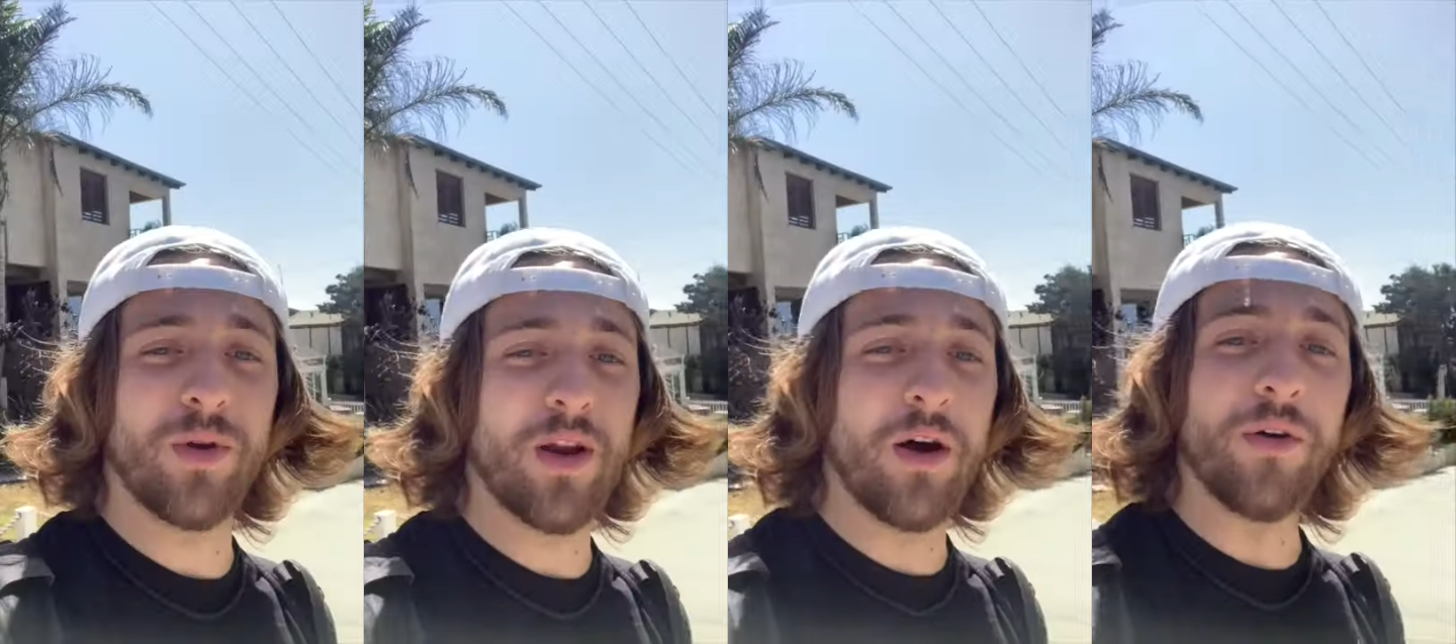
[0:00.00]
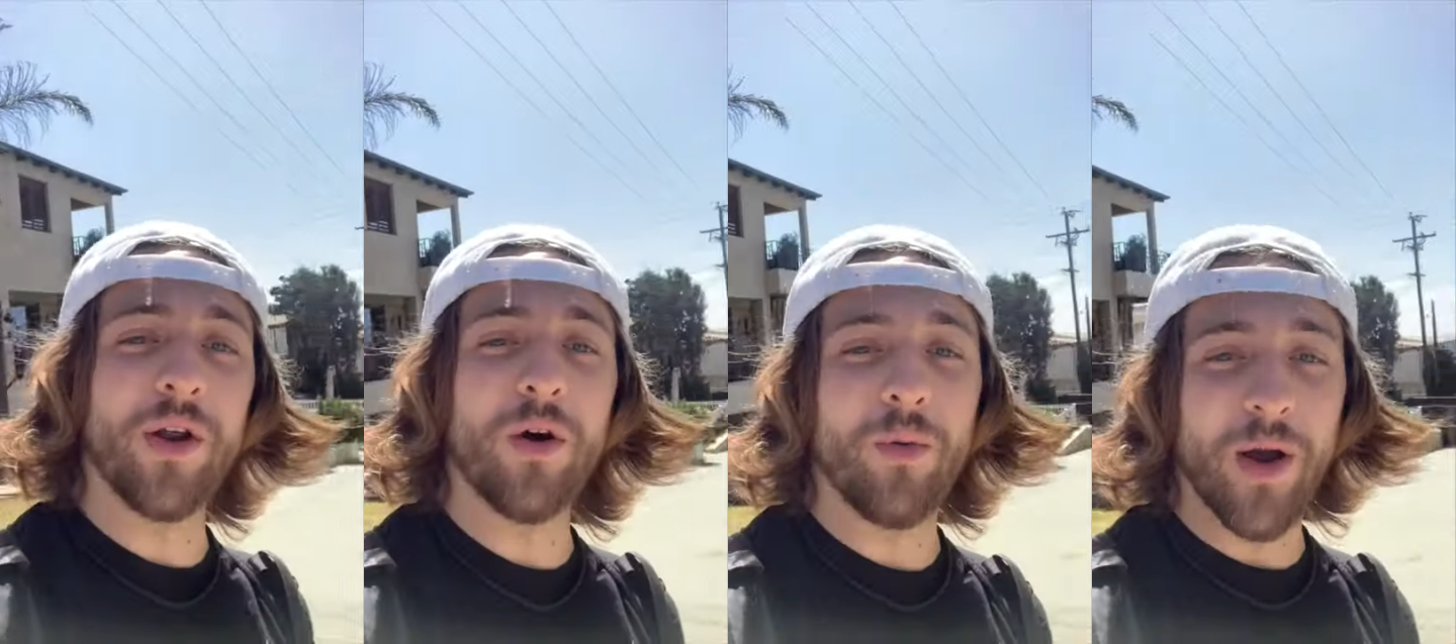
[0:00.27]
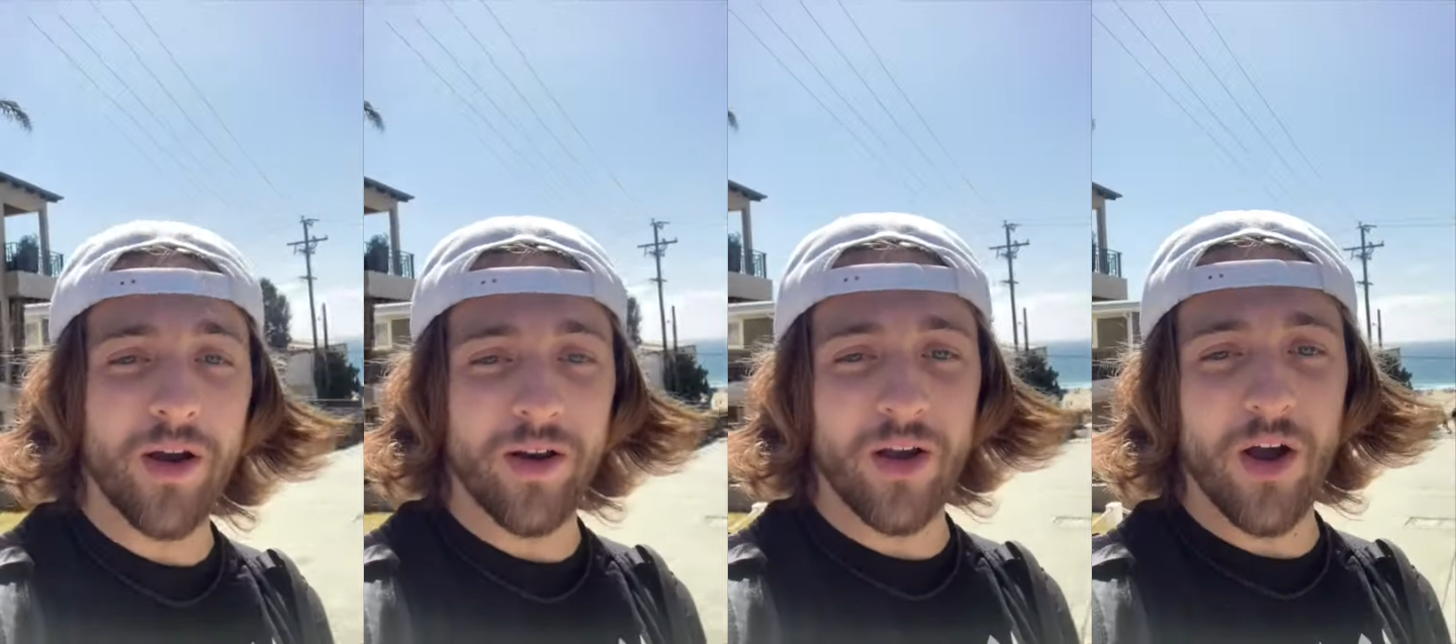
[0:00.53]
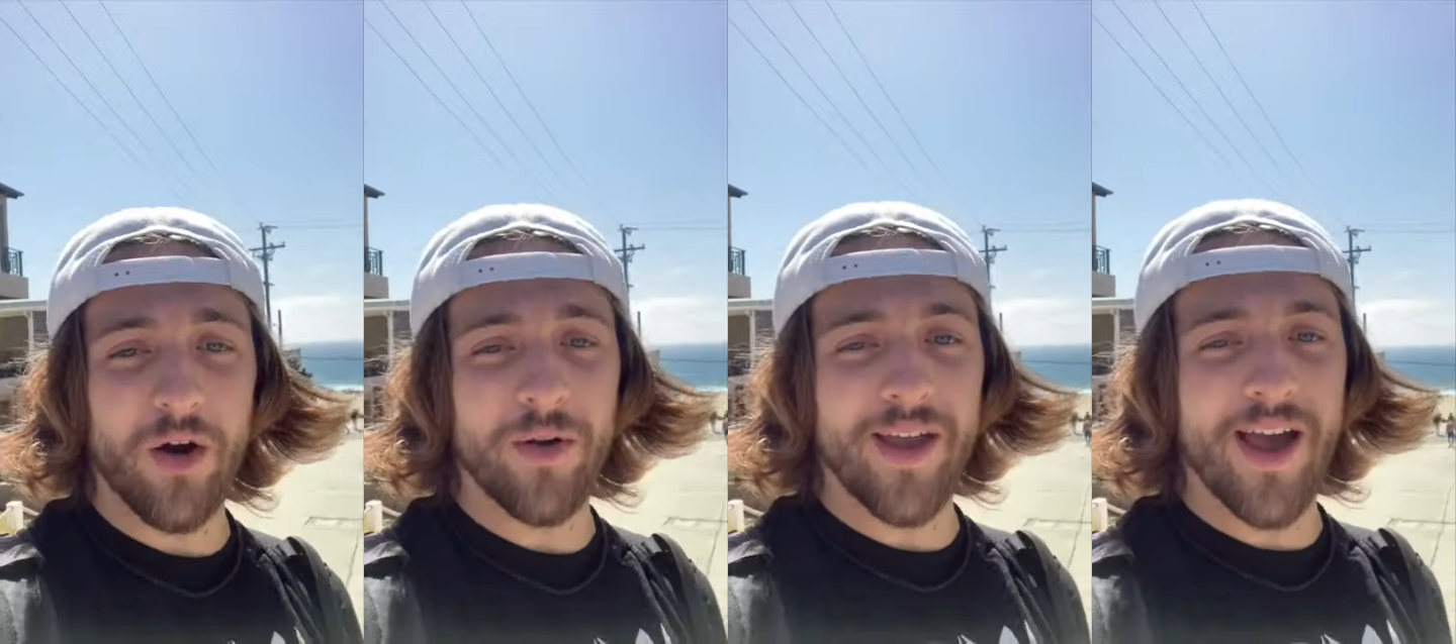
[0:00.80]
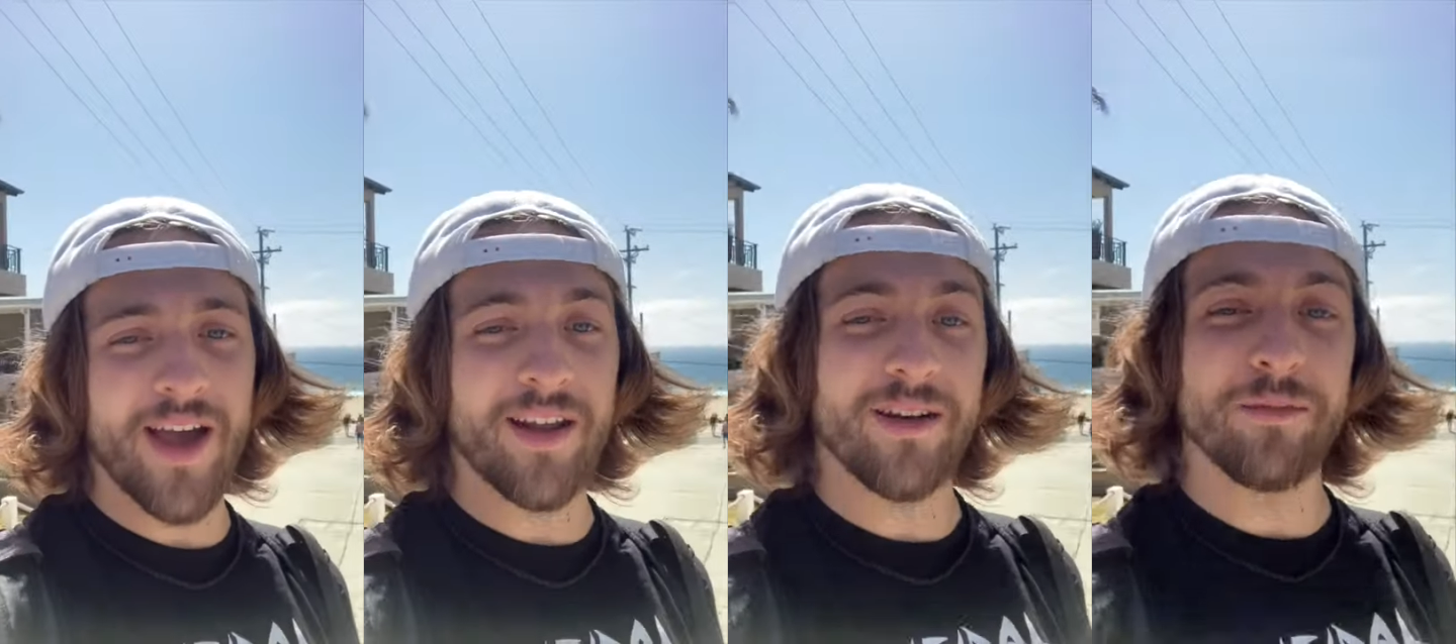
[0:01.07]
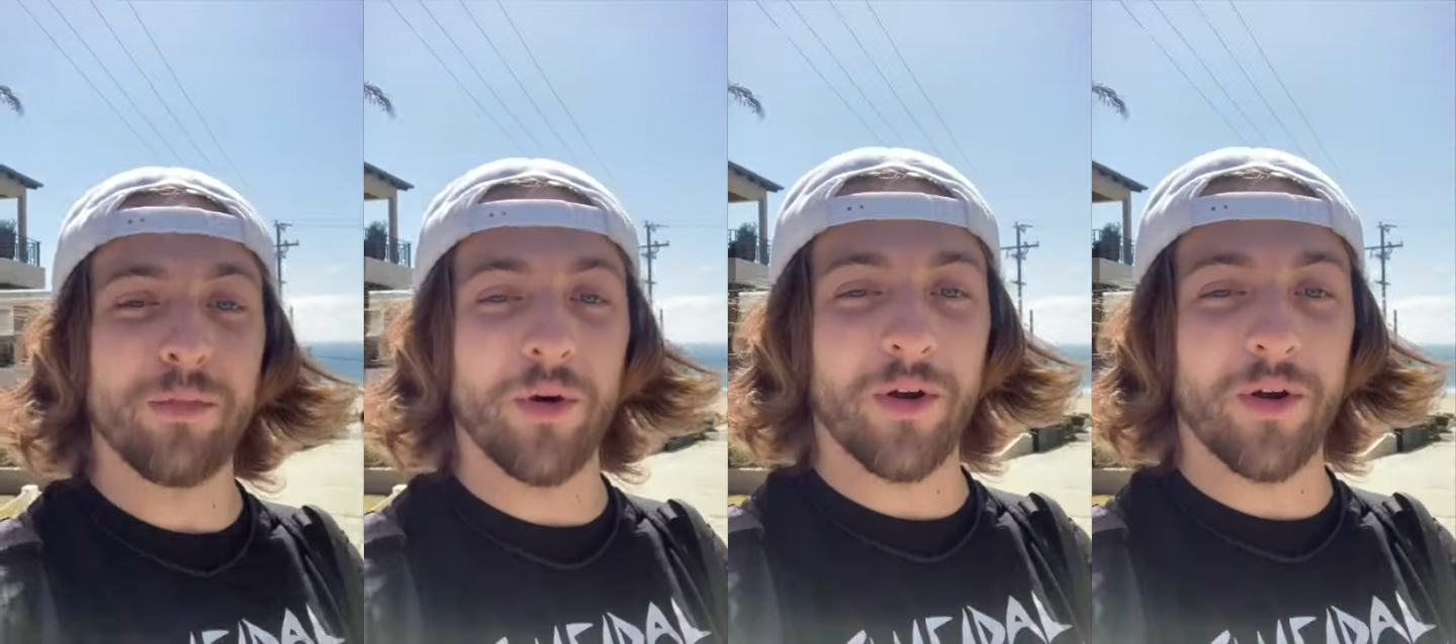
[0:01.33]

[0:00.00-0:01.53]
don't know where to go yet, but